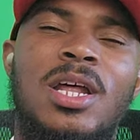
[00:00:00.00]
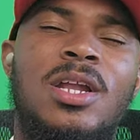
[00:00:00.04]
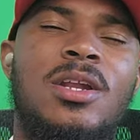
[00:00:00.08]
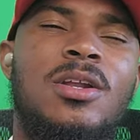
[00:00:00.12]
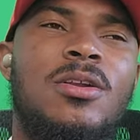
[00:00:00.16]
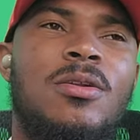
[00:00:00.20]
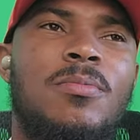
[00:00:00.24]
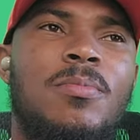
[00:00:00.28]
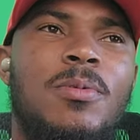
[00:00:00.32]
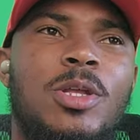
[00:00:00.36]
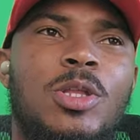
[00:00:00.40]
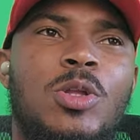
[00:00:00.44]
a
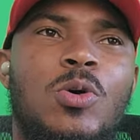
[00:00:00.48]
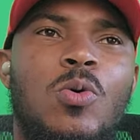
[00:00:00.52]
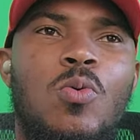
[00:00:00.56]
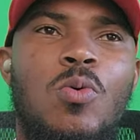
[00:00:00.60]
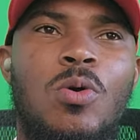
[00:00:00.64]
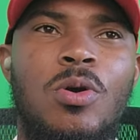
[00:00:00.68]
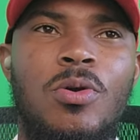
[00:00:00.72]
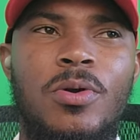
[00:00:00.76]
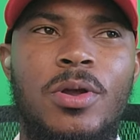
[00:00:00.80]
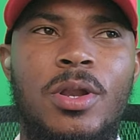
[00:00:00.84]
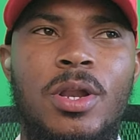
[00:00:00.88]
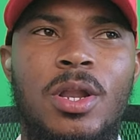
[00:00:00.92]
little bit
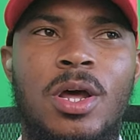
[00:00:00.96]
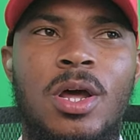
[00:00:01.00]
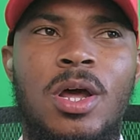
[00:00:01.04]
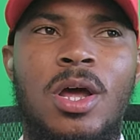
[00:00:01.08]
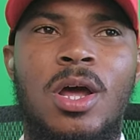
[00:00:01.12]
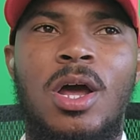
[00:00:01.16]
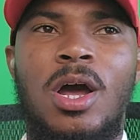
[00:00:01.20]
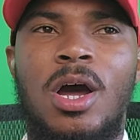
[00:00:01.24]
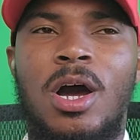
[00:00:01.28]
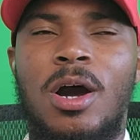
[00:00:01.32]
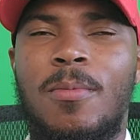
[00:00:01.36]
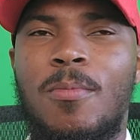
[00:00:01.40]
worried
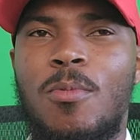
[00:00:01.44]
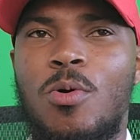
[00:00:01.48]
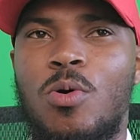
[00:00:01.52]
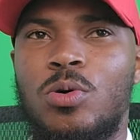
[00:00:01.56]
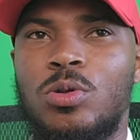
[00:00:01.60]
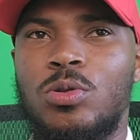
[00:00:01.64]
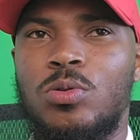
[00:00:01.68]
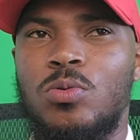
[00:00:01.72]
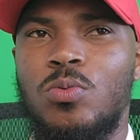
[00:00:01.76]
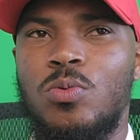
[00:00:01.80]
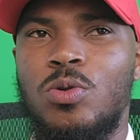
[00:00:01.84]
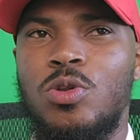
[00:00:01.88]
about
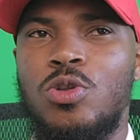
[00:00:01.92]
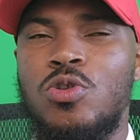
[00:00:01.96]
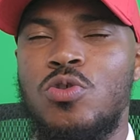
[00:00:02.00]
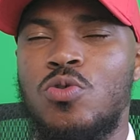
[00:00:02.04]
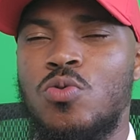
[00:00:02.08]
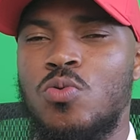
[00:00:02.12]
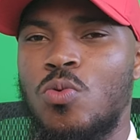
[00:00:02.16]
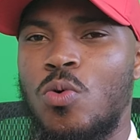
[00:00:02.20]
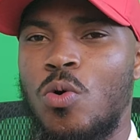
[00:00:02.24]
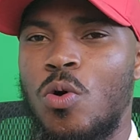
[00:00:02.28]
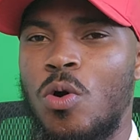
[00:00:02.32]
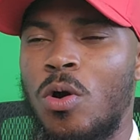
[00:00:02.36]
a
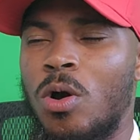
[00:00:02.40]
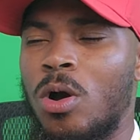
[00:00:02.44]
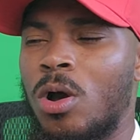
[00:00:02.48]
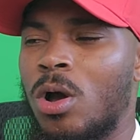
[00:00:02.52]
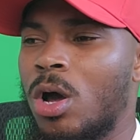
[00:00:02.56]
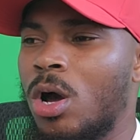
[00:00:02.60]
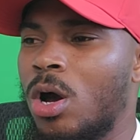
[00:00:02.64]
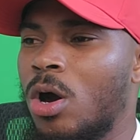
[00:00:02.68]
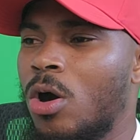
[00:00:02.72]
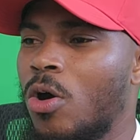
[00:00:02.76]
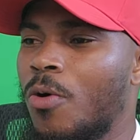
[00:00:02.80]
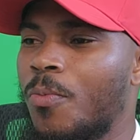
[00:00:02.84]
new
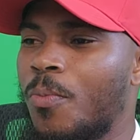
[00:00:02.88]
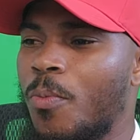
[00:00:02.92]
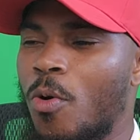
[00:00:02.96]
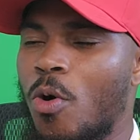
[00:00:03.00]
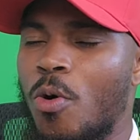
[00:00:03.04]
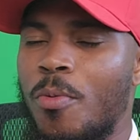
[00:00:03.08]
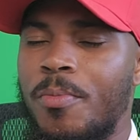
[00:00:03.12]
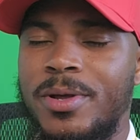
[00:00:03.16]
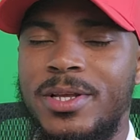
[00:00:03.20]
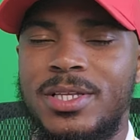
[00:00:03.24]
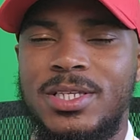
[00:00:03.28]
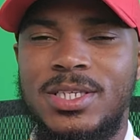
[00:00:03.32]

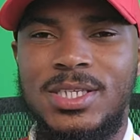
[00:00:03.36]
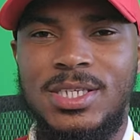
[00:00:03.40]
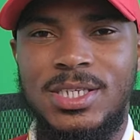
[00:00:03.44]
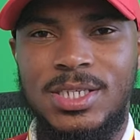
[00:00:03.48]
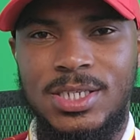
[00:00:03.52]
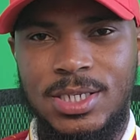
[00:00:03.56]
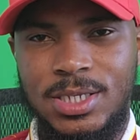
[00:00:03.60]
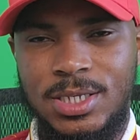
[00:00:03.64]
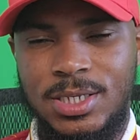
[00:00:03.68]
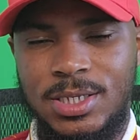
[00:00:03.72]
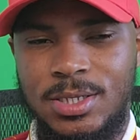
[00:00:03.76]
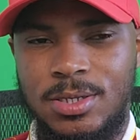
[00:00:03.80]
upcoming
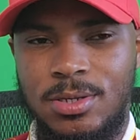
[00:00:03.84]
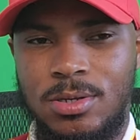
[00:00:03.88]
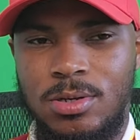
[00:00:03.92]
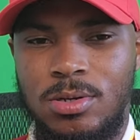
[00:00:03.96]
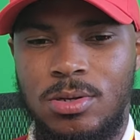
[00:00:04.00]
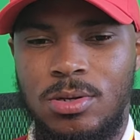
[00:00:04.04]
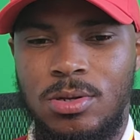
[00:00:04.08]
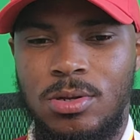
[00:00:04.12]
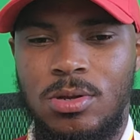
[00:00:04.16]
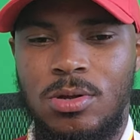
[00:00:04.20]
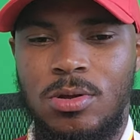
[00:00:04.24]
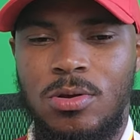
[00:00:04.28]
season.
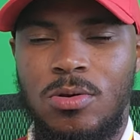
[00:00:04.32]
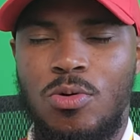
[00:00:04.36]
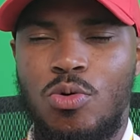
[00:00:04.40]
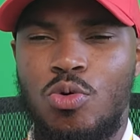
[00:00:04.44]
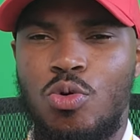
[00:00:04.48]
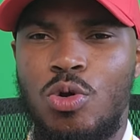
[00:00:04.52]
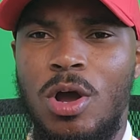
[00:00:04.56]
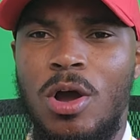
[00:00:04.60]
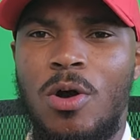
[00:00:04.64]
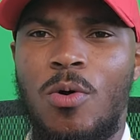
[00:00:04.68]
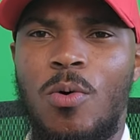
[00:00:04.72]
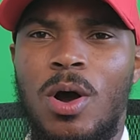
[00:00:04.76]

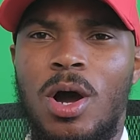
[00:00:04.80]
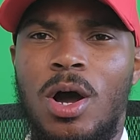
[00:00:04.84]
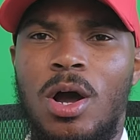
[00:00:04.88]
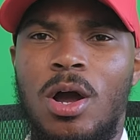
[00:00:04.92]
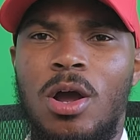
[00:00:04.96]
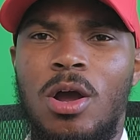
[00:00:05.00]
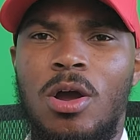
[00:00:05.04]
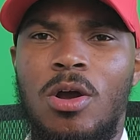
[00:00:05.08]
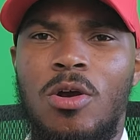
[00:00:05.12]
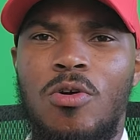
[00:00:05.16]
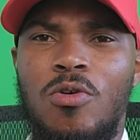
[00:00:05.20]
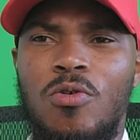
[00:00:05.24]
Rawa,
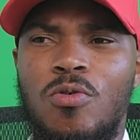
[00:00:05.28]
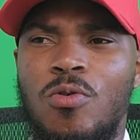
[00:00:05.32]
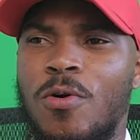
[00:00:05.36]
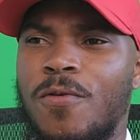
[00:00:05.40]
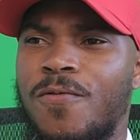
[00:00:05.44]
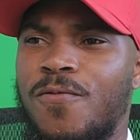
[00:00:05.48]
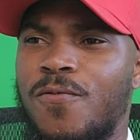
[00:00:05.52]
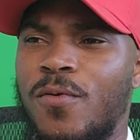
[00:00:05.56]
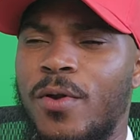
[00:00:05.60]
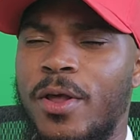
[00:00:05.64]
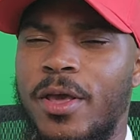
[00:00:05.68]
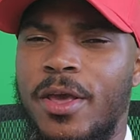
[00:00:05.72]

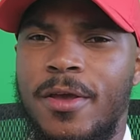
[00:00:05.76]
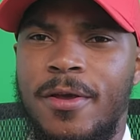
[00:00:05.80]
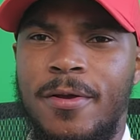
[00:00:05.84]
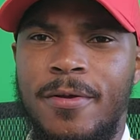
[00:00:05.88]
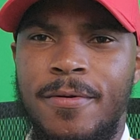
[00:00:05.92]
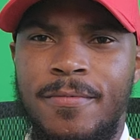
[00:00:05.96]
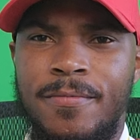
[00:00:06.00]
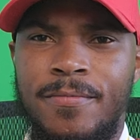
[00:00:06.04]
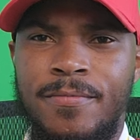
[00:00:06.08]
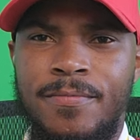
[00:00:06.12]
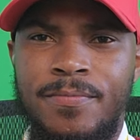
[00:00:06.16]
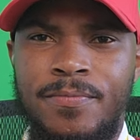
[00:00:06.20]
roughly
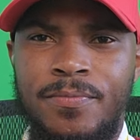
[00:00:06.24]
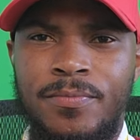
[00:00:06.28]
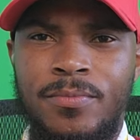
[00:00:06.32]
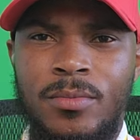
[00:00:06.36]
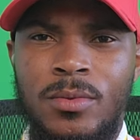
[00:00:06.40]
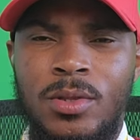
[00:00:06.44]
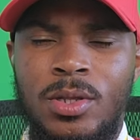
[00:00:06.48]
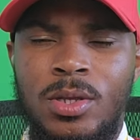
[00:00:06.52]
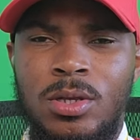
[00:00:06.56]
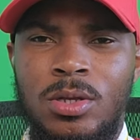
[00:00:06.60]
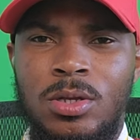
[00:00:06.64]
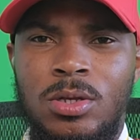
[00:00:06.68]

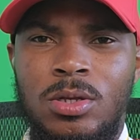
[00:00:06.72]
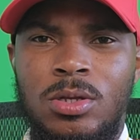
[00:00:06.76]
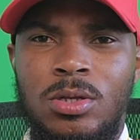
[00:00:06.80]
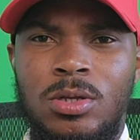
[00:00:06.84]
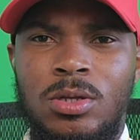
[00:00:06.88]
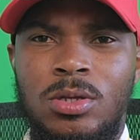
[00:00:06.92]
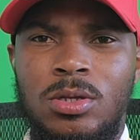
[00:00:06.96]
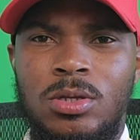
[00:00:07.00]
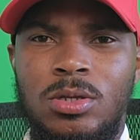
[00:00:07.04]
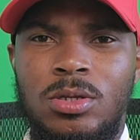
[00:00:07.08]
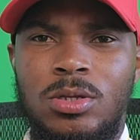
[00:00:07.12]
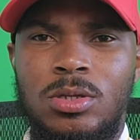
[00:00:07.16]

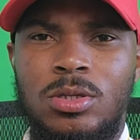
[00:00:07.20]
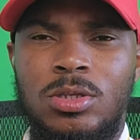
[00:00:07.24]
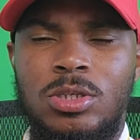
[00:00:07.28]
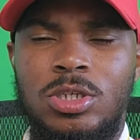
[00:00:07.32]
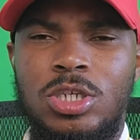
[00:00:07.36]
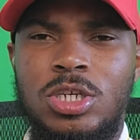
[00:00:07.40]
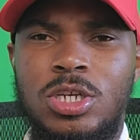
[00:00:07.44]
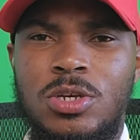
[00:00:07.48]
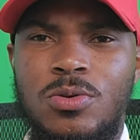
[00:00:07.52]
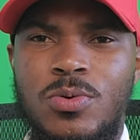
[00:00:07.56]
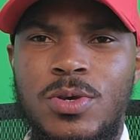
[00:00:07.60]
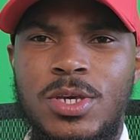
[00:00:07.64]

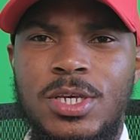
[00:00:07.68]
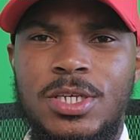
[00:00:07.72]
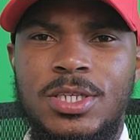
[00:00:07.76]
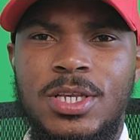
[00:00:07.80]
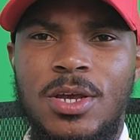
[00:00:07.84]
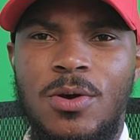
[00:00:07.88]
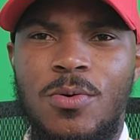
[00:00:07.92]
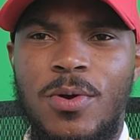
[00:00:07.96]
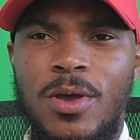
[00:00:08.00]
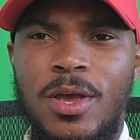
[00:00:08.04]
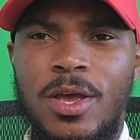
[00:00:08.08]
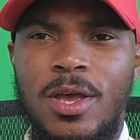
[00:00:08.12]
3 weeks
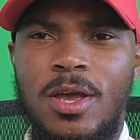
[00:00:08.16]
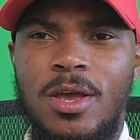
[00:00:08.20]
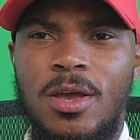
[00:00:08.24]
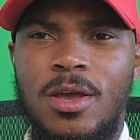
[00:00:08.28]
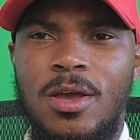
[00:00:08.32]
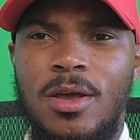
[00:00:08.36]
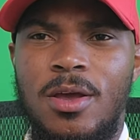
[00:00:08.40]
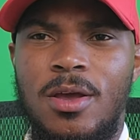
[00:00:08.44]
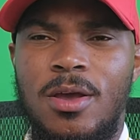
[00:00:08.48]
away